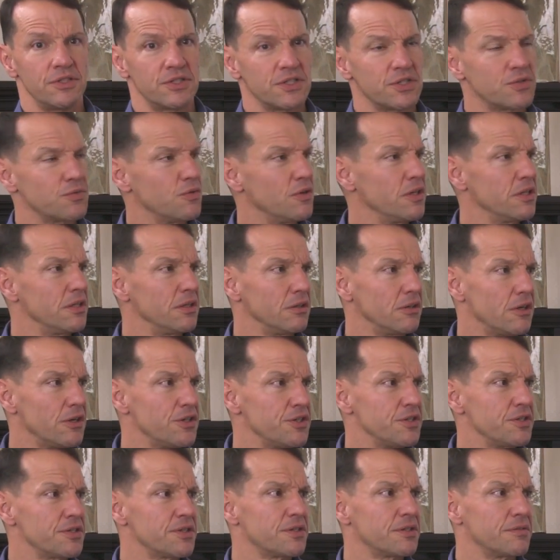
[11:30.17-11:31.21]
This is one of the
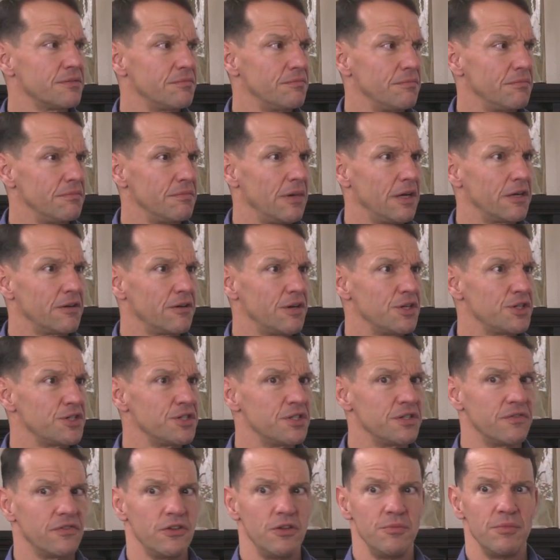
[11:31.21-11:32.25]
largest
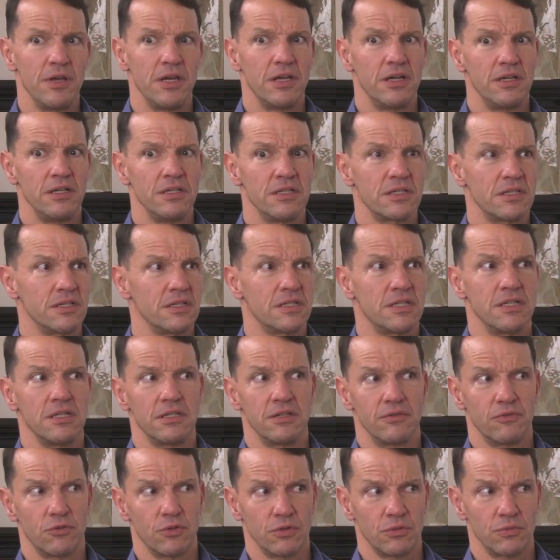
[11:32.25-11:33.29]
migrations of humanity since the
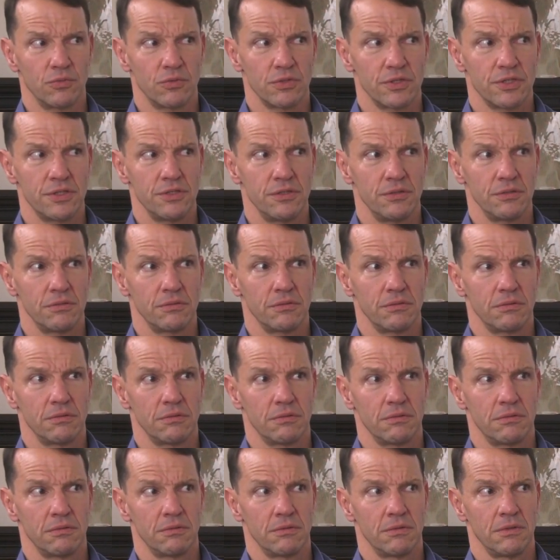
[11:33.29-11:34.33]
end of World War II.
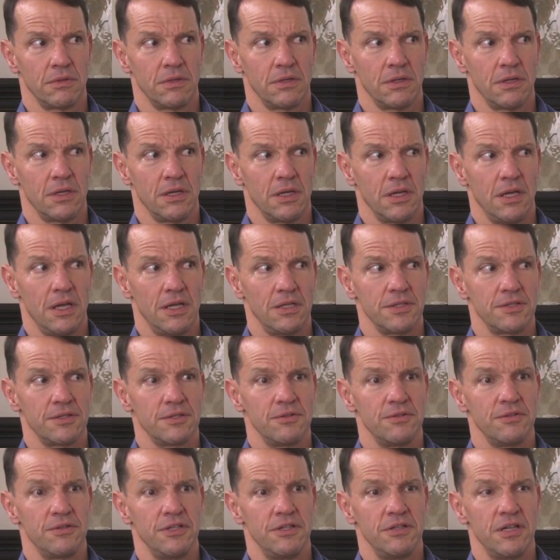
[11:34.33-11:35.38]
And so
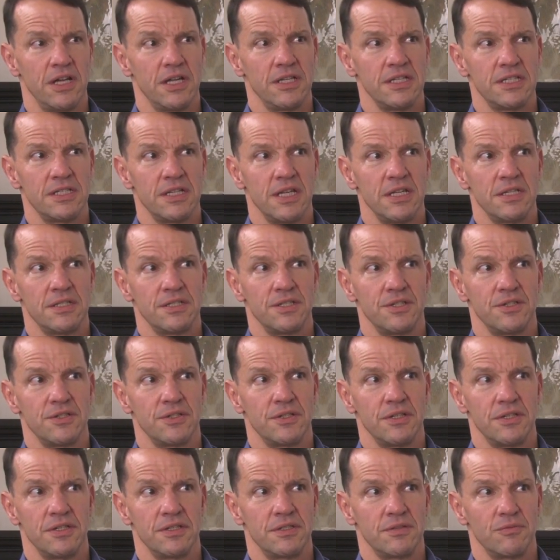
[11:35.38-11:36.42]
the United States
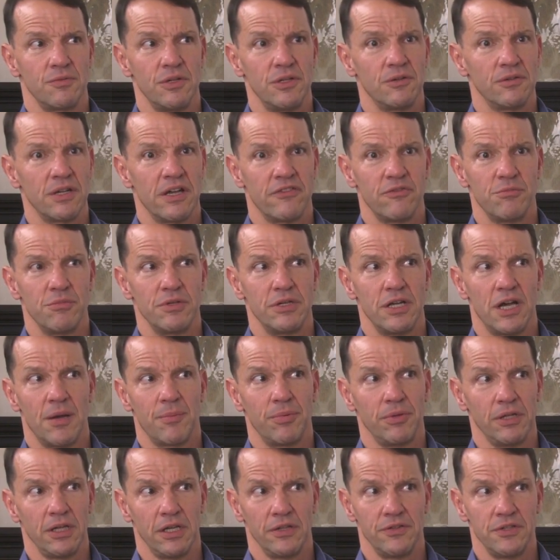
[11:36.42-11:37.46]
is we don't have a
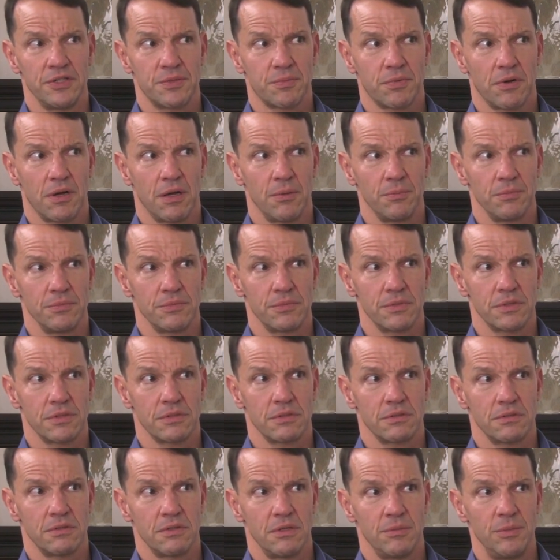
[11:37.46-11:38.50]
monopoly on these problems.
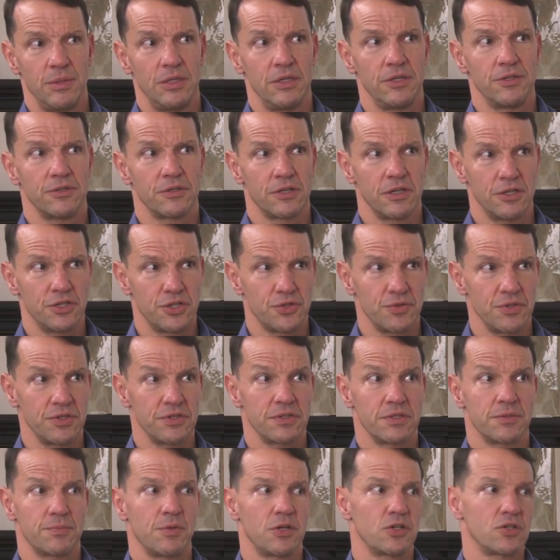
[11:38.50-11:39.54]
I mean, other countries,
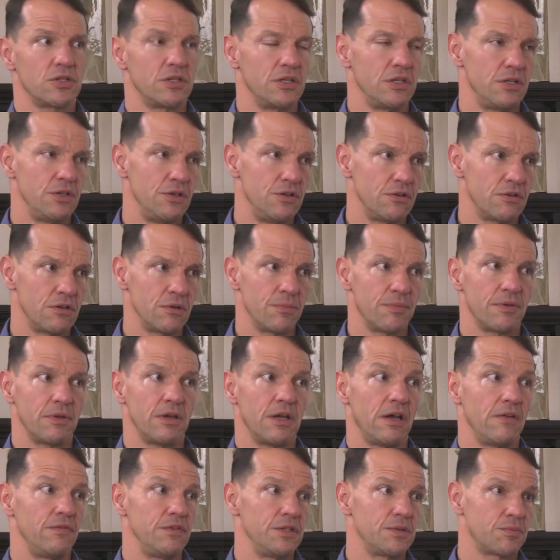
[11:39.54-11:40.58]
especially in Europe,
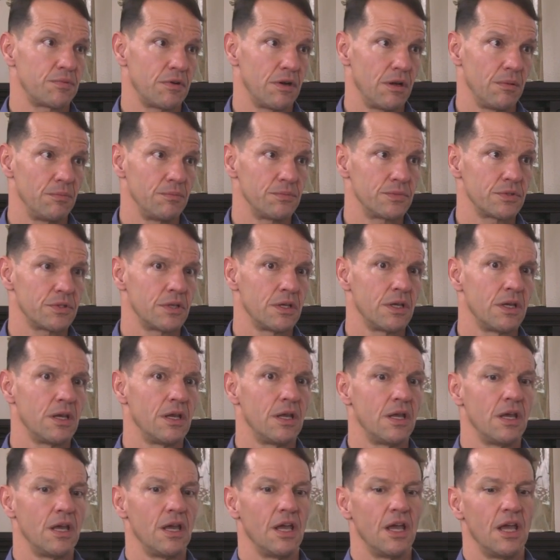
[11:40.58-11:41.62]
have these problems.
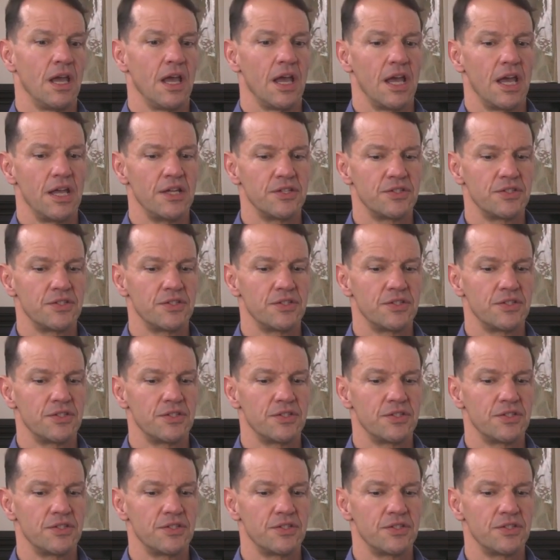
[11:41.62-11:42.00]
Mm-hmm.